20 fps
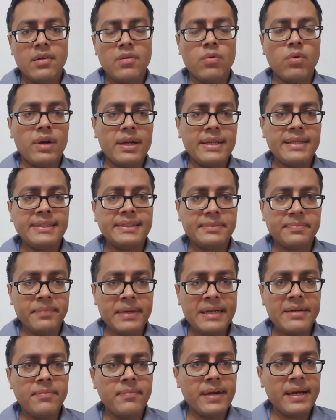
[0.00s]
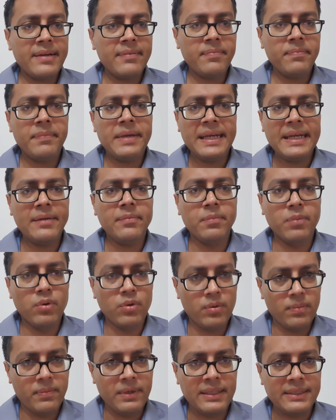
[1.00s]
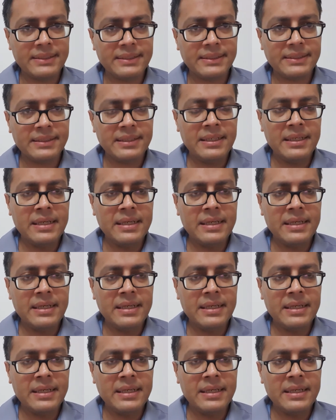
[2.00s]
What is meant by peak bone mass?